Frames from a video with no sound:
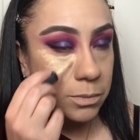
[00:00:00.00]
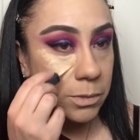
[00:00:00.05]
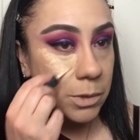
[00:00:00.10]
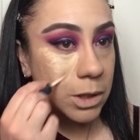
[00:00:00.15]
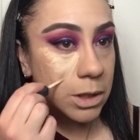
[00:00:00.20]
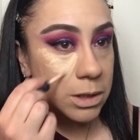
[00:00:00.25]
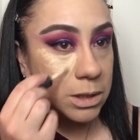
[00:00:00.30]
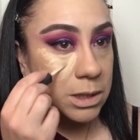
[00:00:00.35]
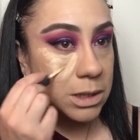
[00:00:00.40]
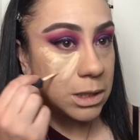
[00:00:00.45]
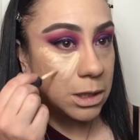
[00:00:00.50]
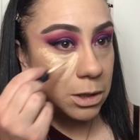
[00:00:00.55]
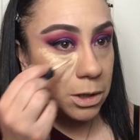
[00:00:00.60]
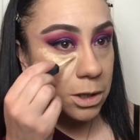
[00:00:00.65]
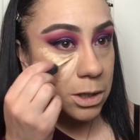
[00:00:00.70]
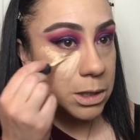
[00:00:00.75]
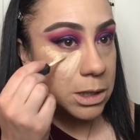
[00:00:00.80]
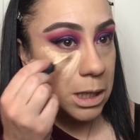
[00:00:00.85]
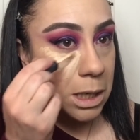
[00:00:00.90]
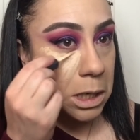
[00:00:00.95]

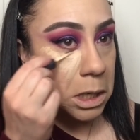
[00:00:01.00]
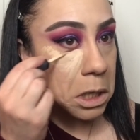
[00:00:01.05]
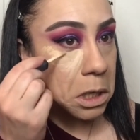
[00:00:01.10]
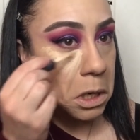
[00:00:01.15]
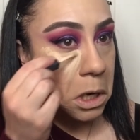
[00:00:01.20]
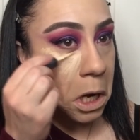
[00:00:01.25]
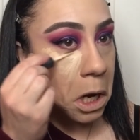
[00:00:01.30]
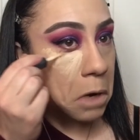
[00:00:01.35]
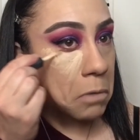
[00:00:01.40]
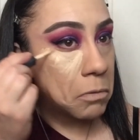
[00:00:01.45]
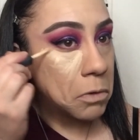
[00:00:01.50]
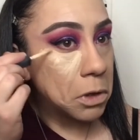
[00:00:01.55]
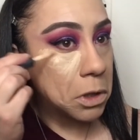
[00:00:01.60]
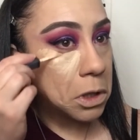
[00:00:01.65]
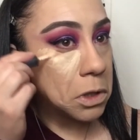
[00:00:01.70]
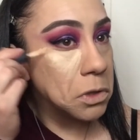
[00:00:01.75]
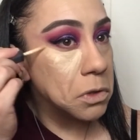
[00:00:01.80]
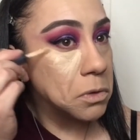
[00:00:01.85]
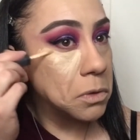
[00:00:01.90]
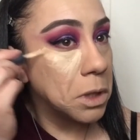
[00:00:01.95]
concealers, and I really
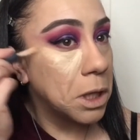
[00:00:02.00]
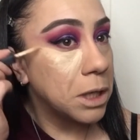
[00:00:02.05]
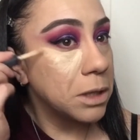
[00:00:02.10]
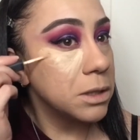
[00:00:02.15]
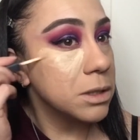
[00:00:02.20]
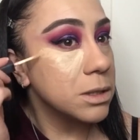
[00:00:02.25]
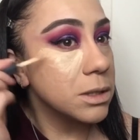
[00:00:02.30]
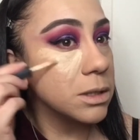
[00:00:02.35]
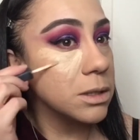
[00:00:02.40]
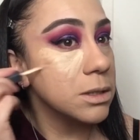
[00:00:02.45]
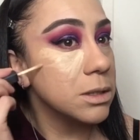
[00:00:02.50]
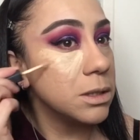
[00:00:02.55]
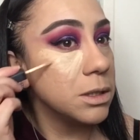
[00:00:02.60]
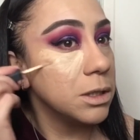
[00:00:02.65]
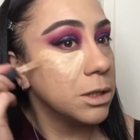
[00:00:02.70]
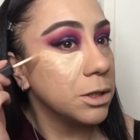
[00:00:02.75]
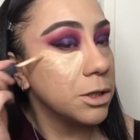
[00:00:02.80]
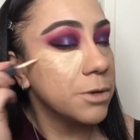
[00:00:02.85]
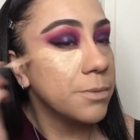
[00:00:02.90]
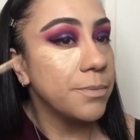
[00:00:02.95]
do like this
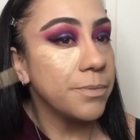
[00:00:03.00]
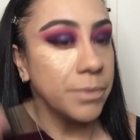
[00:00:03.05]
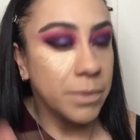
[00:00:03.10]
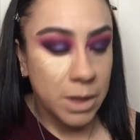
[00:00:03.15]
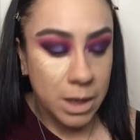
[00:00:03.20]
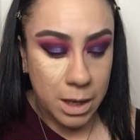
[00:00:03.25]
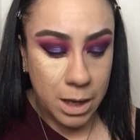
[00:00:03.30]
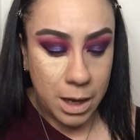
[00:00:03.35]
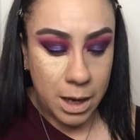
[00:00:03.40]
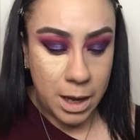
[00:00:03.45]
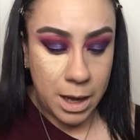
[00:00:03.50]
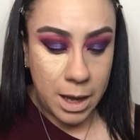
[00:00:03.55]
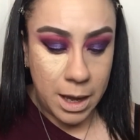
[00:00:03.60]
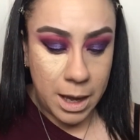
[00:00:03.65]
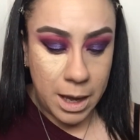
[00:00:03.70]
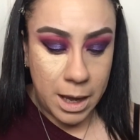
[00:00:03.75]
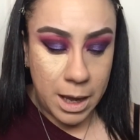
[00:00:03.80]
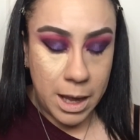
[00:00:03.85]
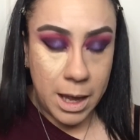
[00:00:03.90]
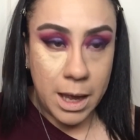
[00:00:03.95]
concealer.
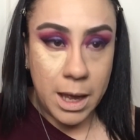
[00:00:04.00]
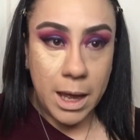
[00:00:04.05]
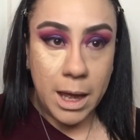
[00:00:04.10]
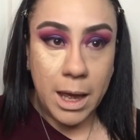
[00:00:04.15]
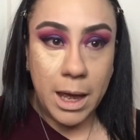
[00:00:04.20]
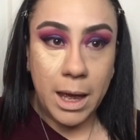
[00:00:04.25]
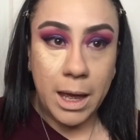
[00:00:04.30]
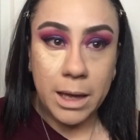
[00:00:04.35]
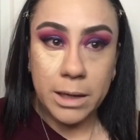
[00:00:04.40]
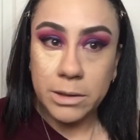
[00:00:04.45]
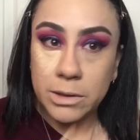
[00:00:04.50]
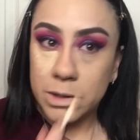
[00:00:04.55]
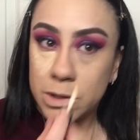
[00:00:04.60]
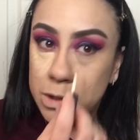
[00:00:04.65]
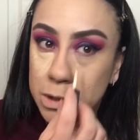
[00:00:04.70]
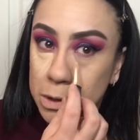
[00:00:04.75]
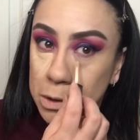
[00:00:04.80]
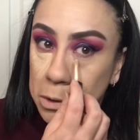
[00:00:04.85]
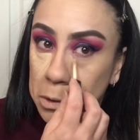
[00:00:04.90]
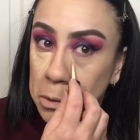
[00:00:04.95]
And
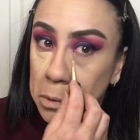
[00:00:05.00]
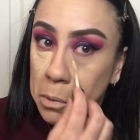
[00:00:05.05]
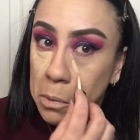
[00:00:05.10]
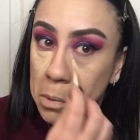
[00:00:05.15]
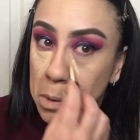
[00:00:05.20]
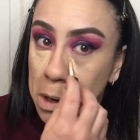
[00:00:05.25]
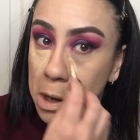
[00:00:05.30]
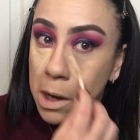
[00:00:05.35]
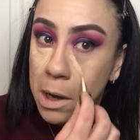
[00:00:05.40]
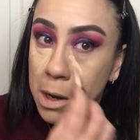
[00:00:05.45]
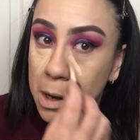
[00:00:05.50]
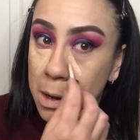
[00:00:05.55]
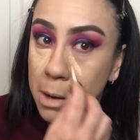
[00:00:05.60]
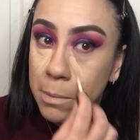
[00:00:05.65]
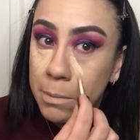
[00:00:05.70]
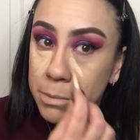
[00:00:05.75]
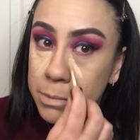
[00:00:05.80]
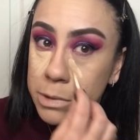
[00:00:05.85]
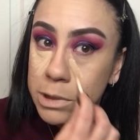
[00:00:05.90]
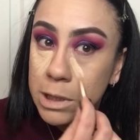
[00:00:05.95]
two,
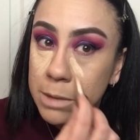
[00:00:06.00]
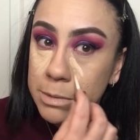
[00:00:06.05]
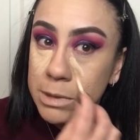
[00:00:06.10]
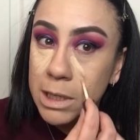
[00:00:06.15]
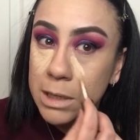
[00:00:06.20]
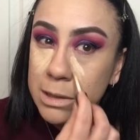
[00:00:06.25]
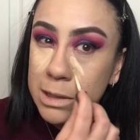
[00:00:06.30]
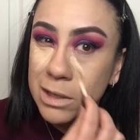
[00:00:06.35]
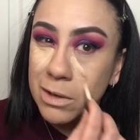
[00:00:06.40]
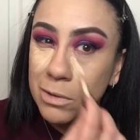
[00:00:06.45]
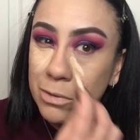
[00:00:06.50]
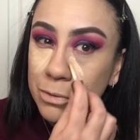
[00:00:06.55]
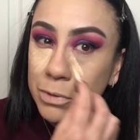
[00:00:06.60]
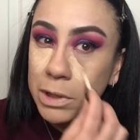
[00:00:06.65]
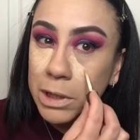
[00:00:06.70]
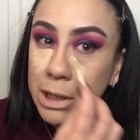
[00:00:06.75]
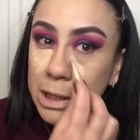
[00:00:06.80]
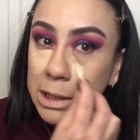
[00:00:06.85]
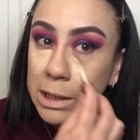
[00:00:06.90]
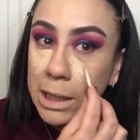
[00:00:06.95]
sometimes I don't
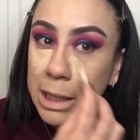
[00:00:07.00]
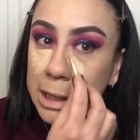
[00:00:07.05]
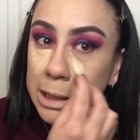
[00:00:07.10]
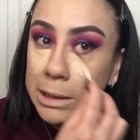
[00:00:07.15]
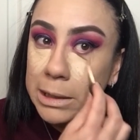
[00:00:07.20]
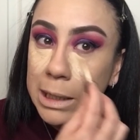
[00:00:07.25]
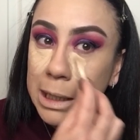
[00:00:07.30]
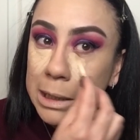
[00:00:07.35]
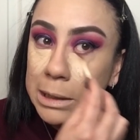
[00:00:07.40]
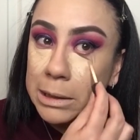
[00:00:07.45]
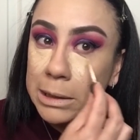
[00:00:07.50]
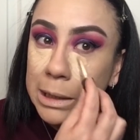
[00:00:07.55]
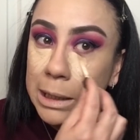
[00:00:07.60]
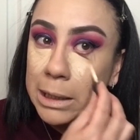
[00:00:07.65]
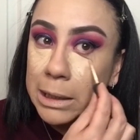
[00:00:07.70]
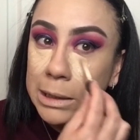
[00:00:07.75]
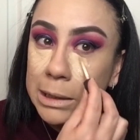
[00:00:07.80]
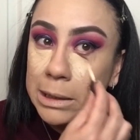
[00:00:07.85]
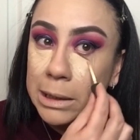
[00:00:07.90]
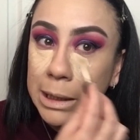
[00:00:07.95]
really like that
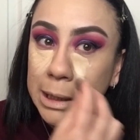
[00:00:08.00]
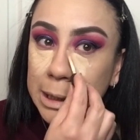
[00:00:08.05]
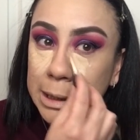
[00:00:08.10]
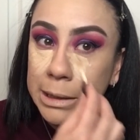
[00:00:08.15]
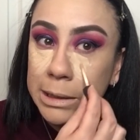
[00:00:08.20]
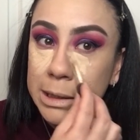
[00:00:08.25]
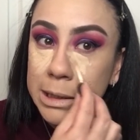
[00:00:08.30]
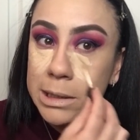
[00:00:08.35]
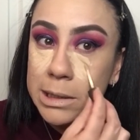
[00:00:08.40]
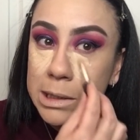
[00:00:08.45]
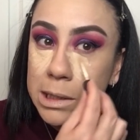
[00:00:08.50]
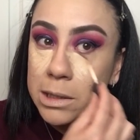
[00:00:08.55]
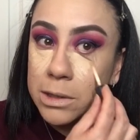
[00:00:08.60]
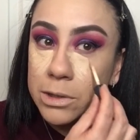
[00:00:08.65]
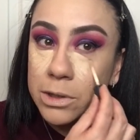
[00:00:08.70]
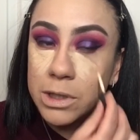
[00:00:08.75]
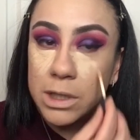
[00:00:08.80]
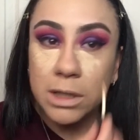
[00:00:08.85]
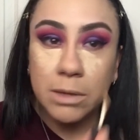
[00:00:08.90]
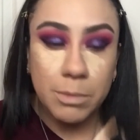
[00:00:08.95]
lightness
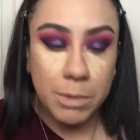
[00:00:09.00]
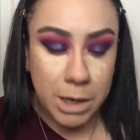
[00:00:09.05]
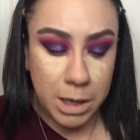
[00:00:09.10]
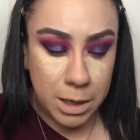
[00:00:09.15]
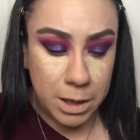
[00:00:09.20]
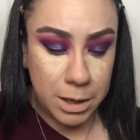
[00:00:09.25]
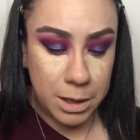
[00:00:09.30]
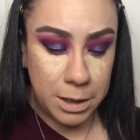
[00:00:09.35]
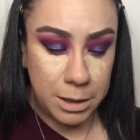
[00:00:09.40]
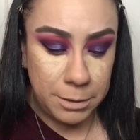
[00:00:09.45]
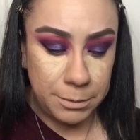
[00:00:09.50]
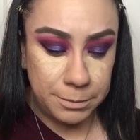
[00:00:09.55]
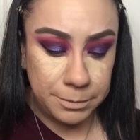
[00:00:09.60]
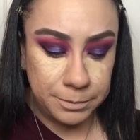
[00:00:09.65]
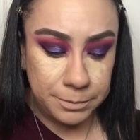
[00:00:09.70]
underneath my eye.